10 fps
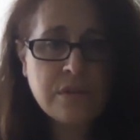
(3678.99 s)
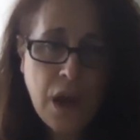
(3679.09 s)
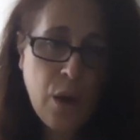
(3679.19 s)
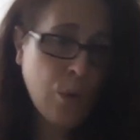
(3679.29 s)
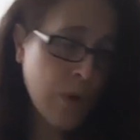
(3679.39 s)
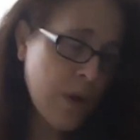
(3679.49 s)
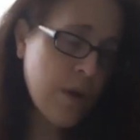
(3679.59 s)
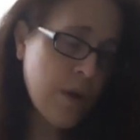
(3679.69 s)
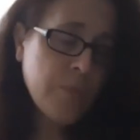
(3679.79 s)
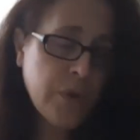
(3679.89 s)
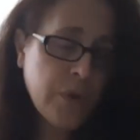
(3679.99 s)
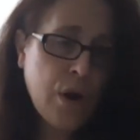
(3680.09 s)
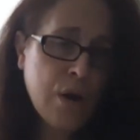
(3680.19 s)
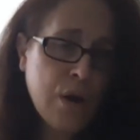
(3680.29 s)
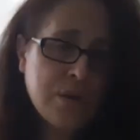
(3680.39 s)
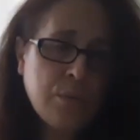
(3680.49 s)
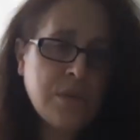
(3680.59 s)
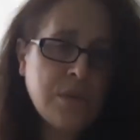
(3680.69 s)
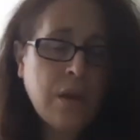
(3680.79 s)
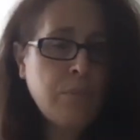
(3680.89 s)
Now, there are some
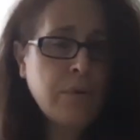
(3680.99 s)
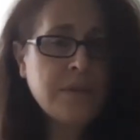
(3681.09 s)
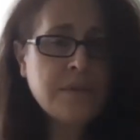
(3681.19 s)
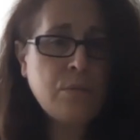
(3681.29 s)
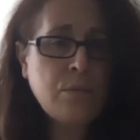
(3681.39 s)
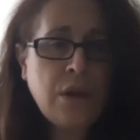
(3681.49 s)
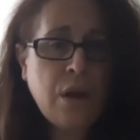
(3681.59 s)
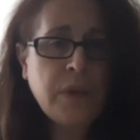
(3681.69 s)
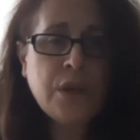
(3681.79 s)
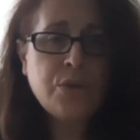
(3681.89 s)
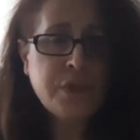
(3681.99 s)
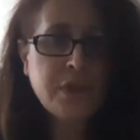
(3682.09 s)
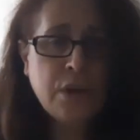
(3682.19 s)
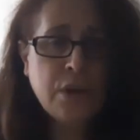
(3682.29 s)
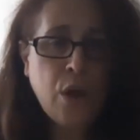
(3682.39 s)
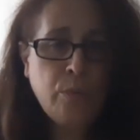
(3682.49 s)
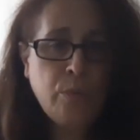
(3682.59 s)
tech companies that may not be interested at all,